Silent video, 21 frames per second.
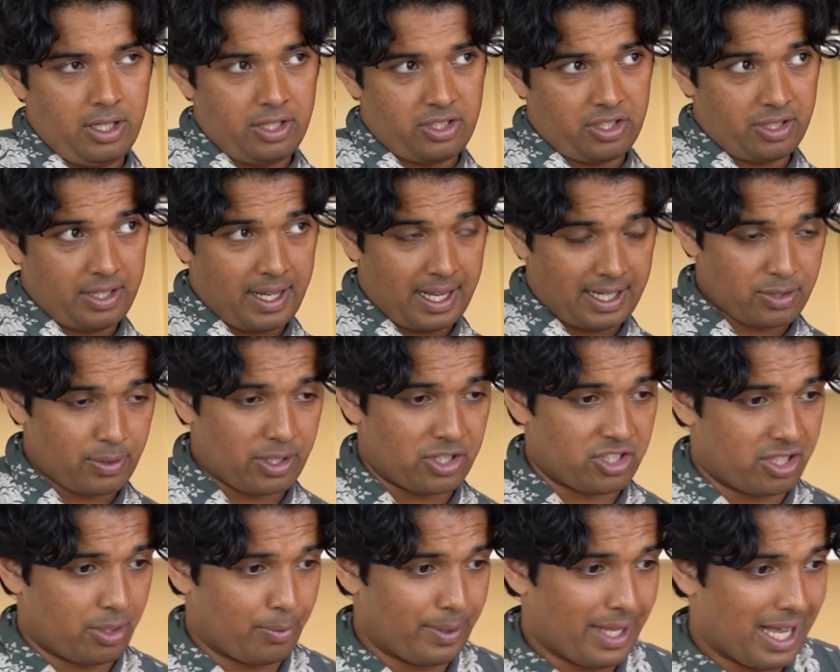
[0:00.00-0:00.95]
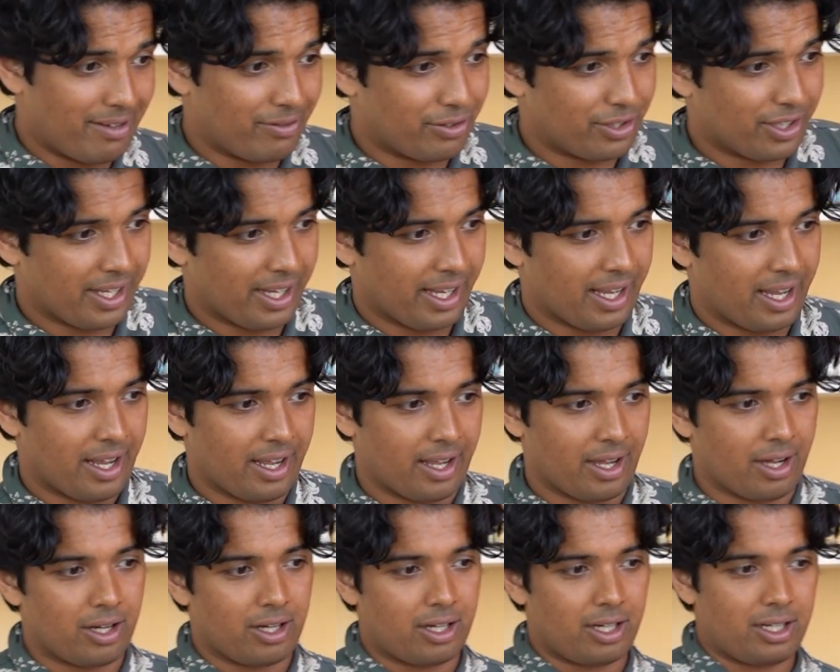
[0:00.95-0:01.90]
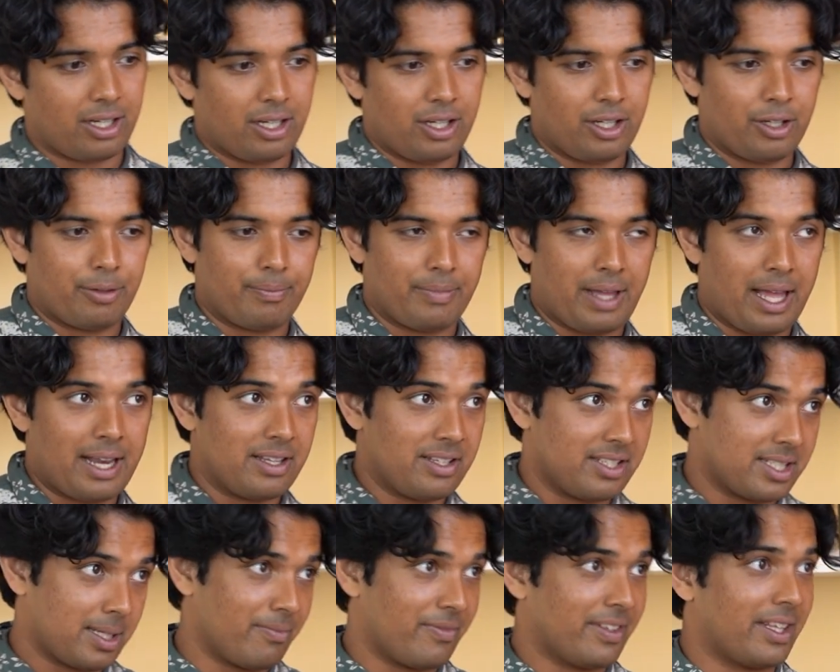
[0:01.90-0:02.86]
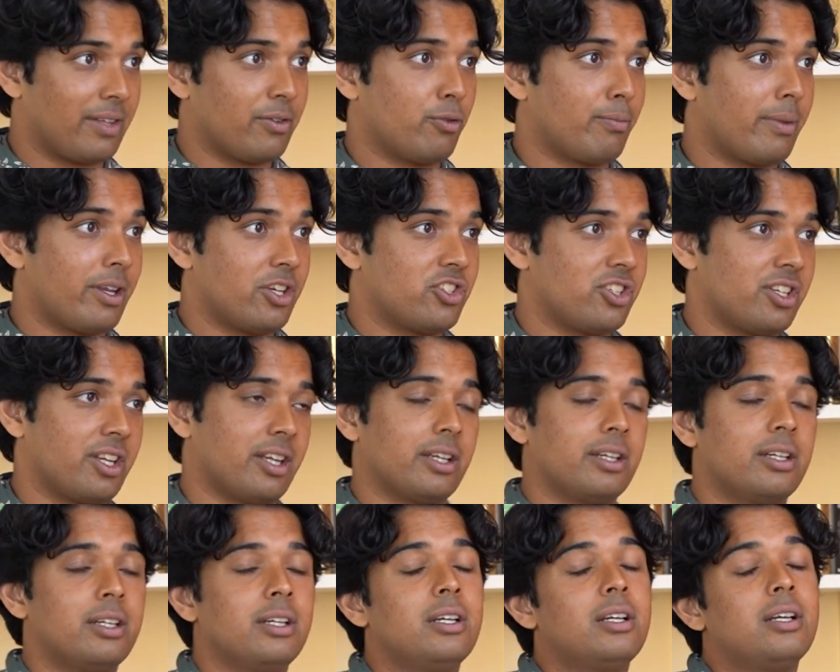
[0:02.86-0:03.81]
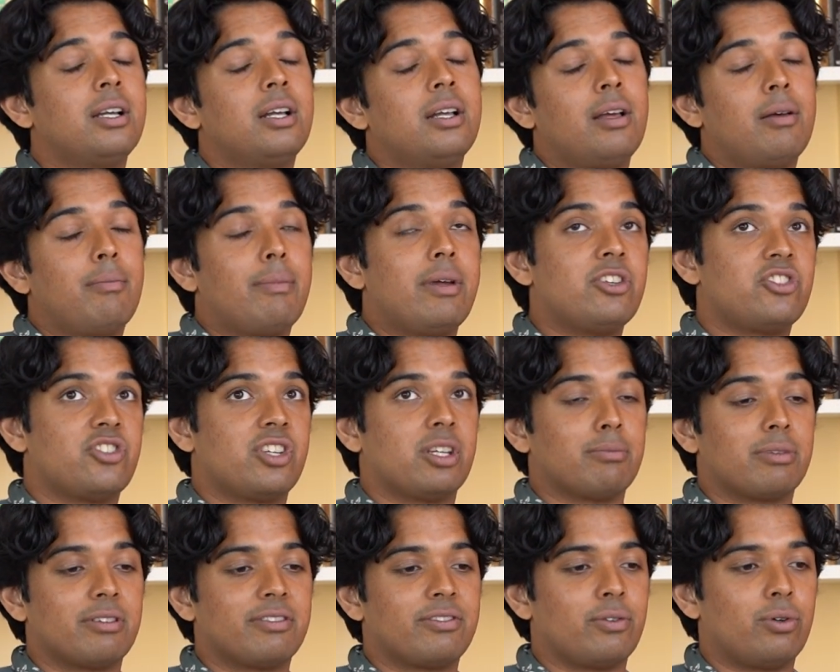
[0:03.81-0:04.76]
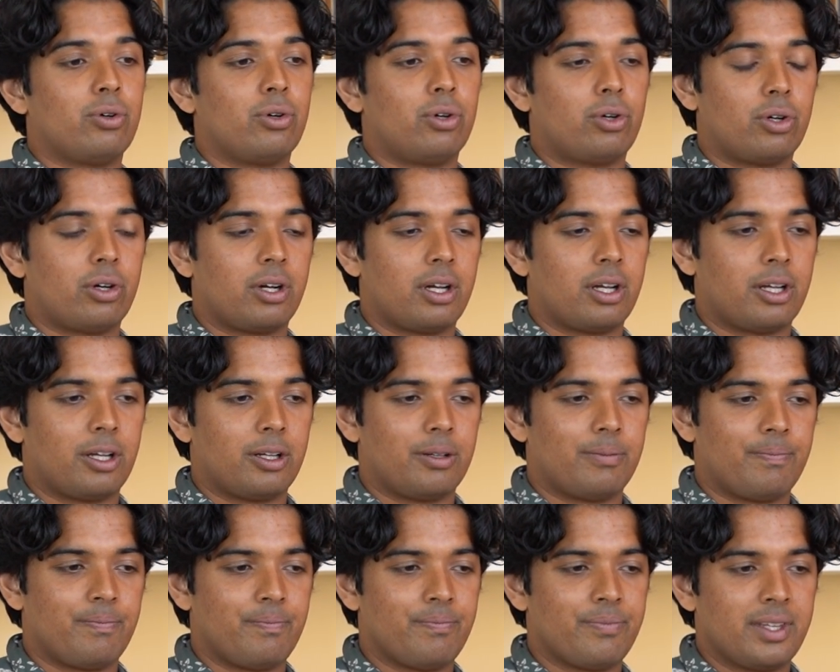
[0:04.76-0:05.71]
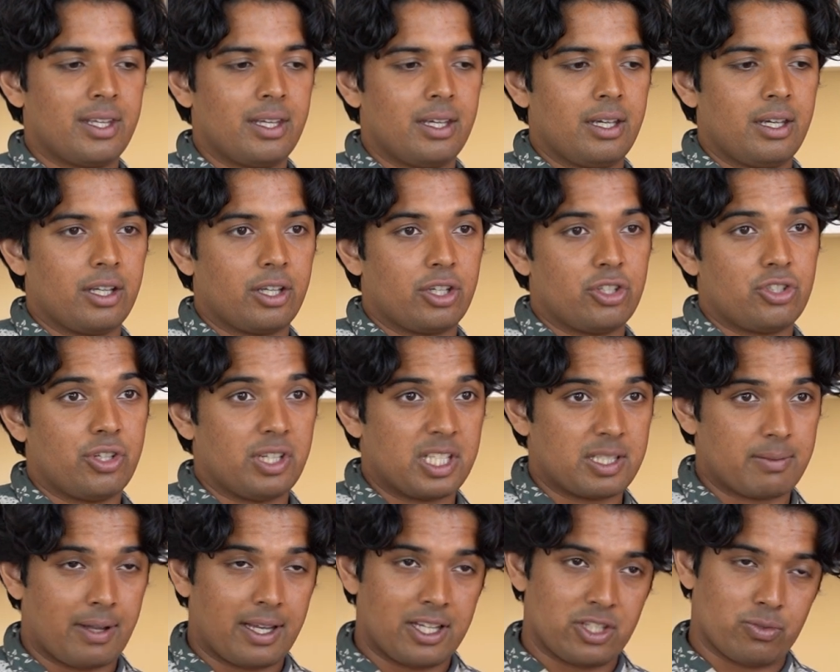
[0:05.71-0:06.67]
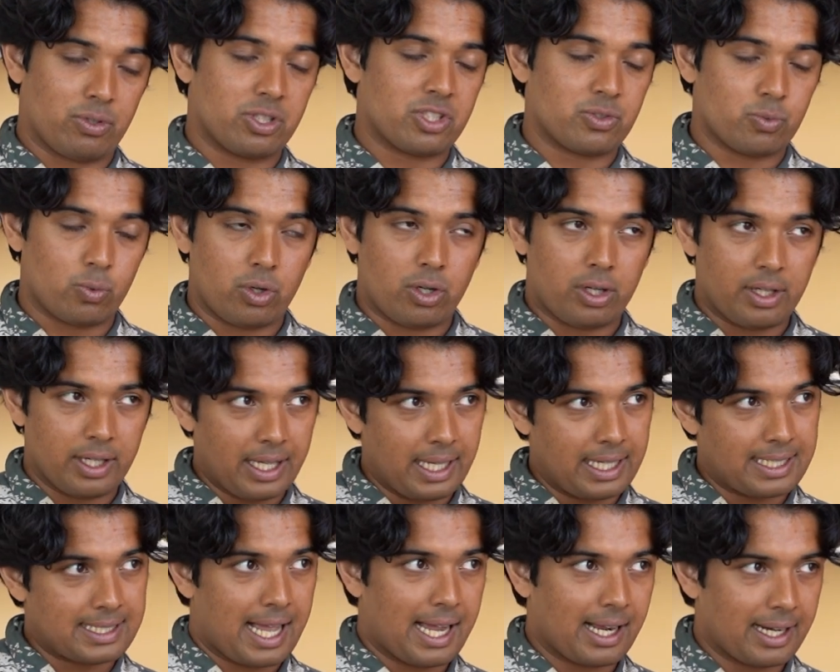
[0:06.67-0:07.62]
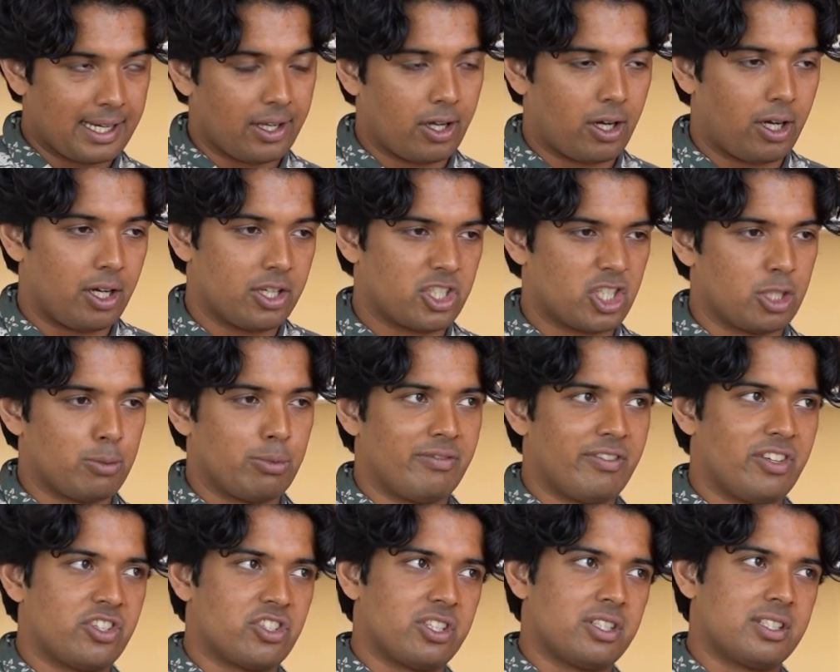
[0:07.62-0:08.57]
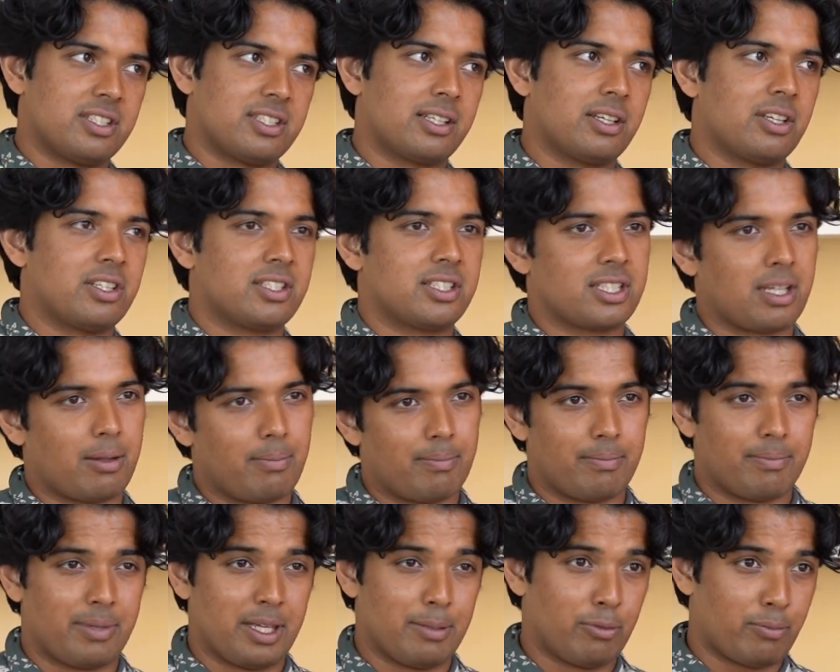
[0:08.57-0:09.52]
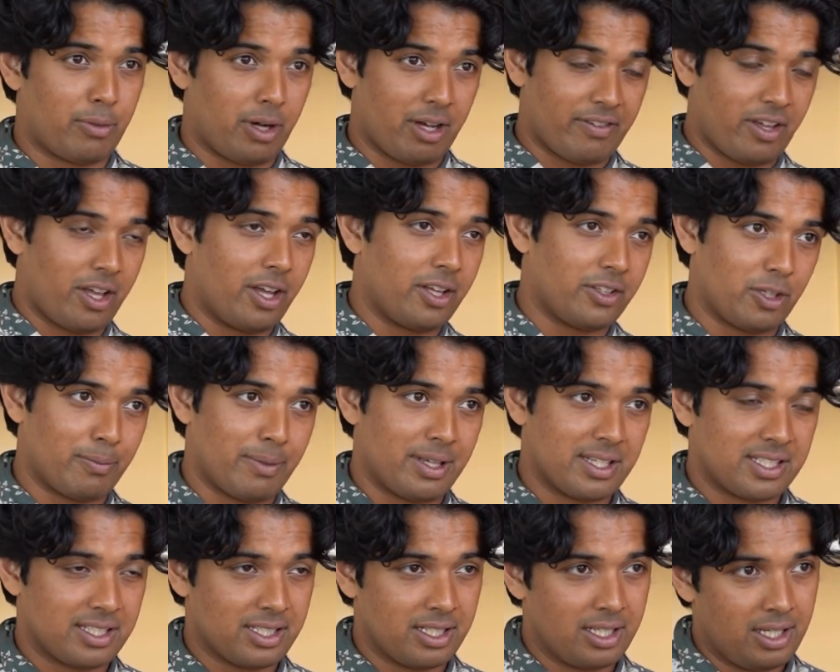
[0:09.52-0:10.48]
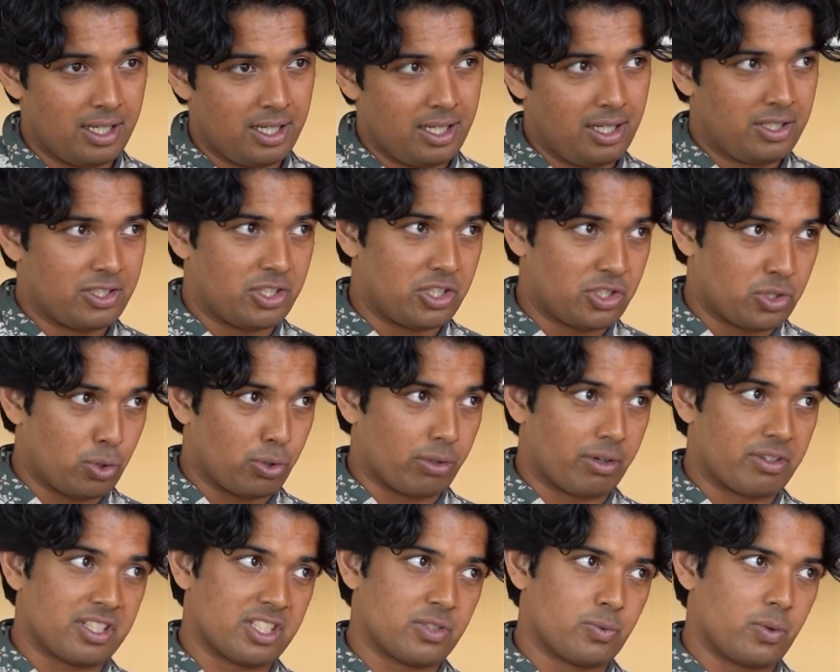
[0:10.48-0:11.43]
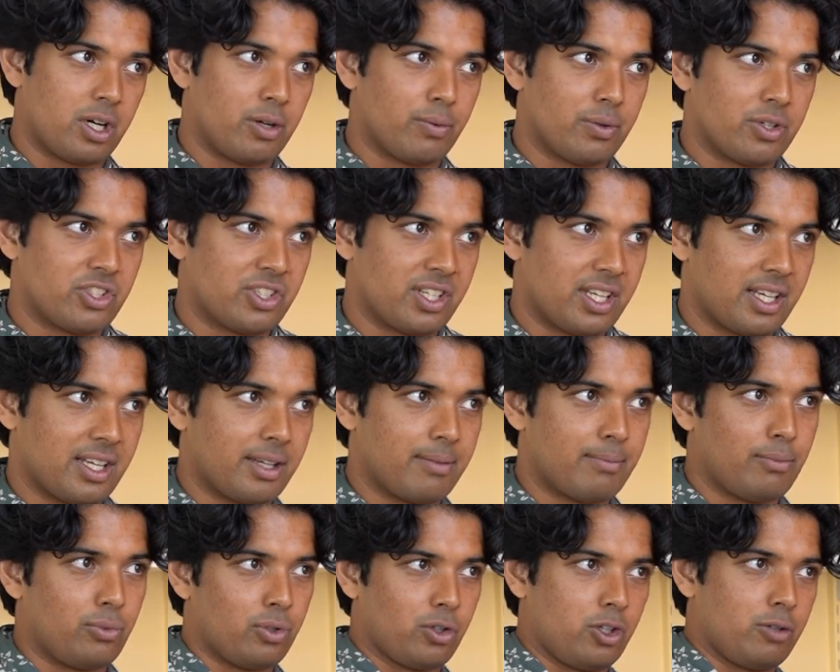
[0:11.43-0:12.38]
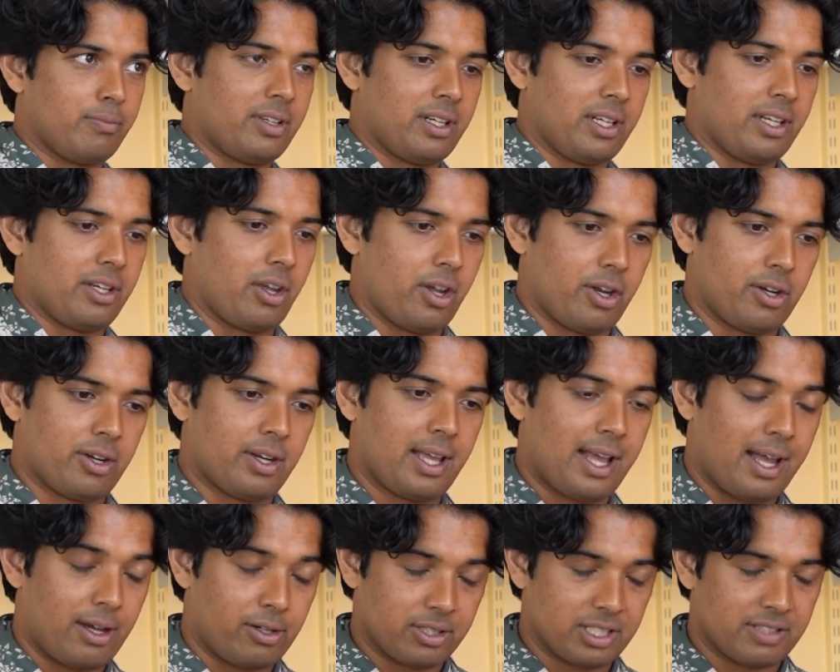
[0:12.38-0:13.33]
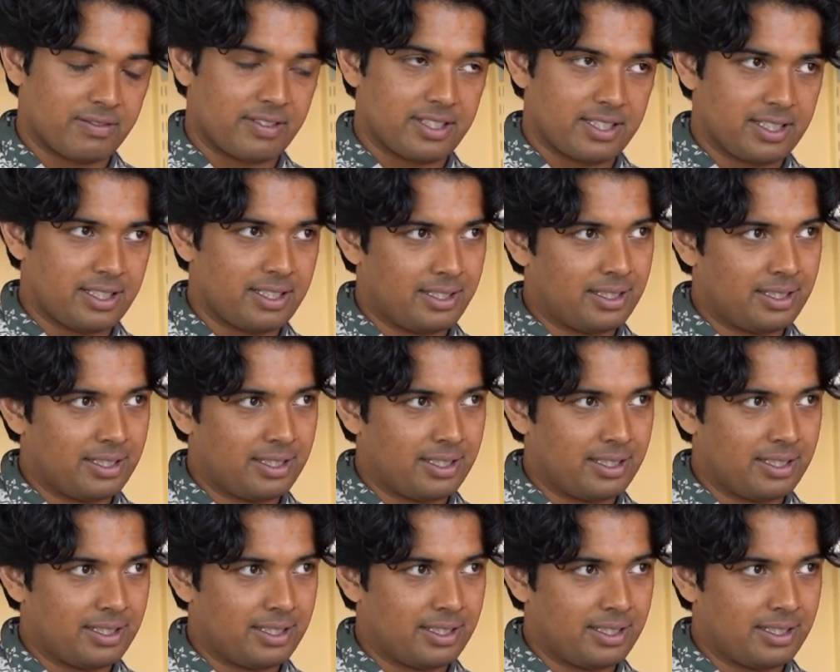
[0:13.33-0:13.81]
So the next question that we have on here are, and it's something that you were mentioning before. Could you explain to us what exactly are supervisions? Because some people might have heard them as tutorials as well, which they're more commonly known at Oxford.